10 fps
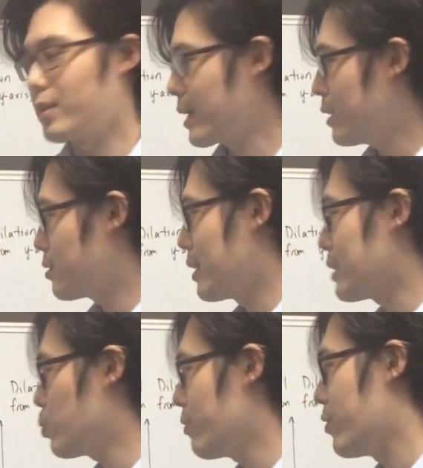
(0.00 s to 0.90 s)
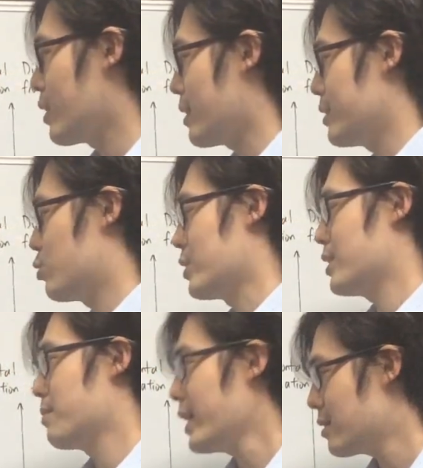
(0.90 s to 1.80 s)
Okay, so that's what vertically
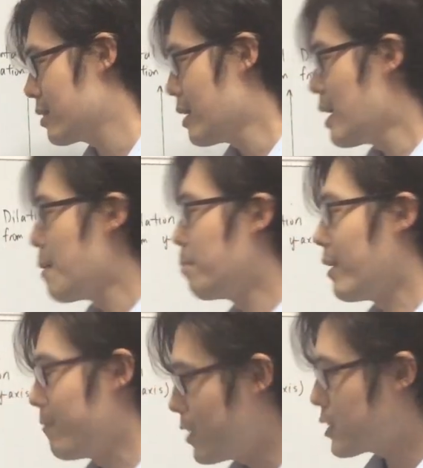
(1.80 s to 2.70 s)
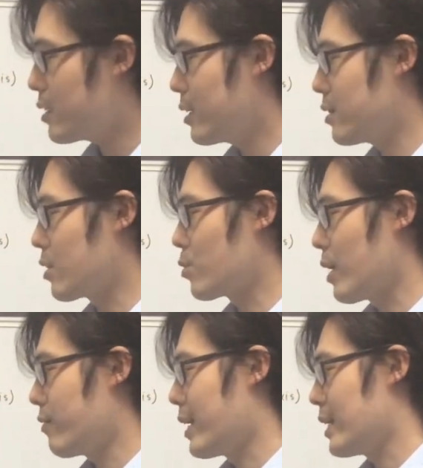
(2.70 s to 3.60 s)
stretched means. But visually the
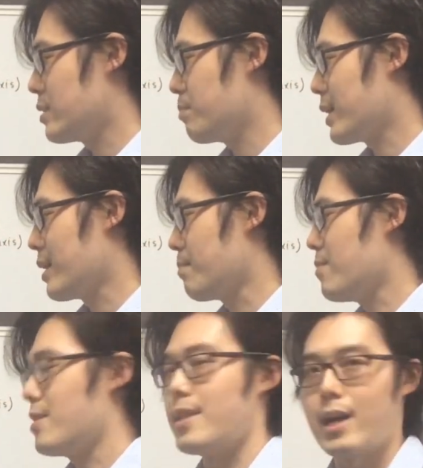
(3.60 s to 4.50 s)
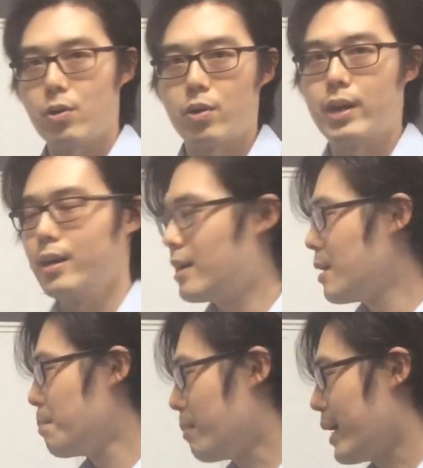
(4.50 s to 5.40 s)
graph has become narrower
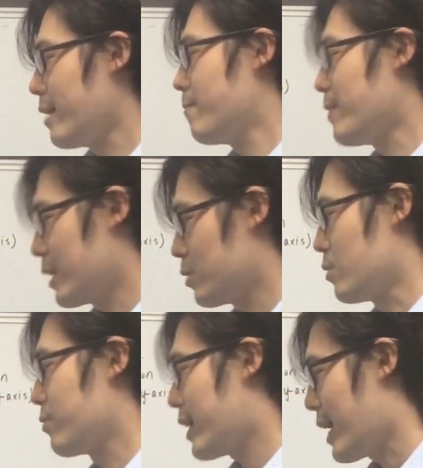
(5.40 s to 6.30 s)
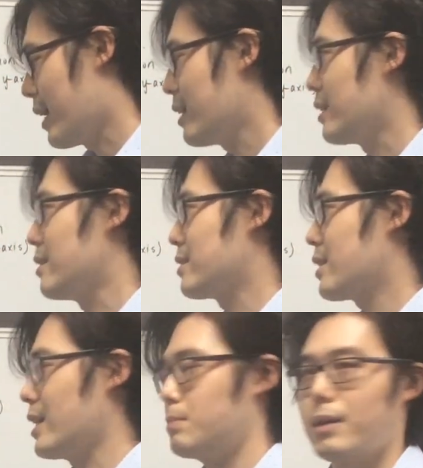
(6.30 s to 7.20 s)
by a factor of k, in this
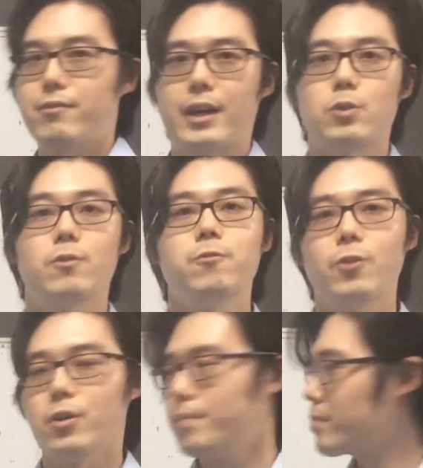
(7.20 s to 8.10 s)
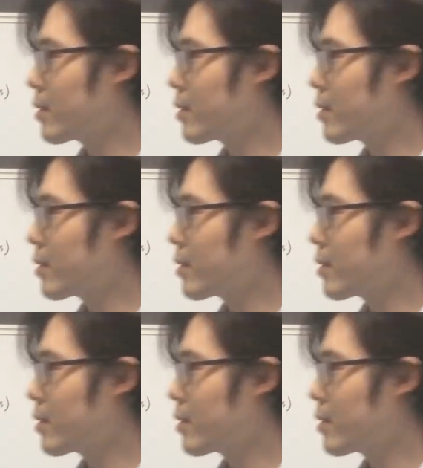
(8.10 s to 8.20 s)
case by a factor of 4.